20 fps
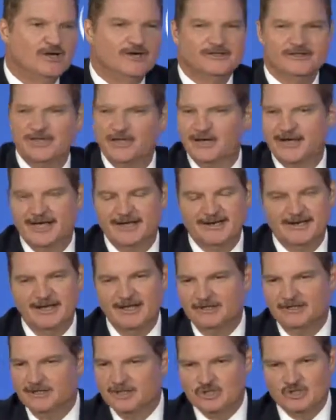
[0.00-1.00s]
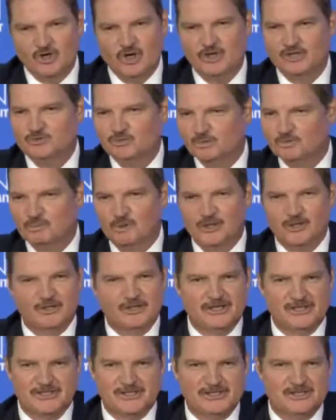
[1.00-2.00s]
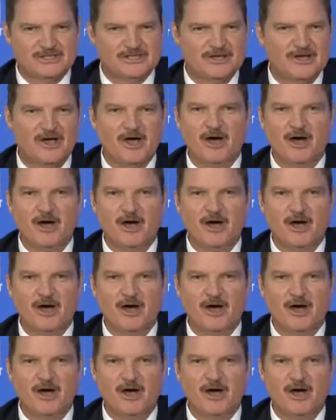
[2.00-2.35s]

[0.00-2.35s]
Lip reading: They can discuss with politicians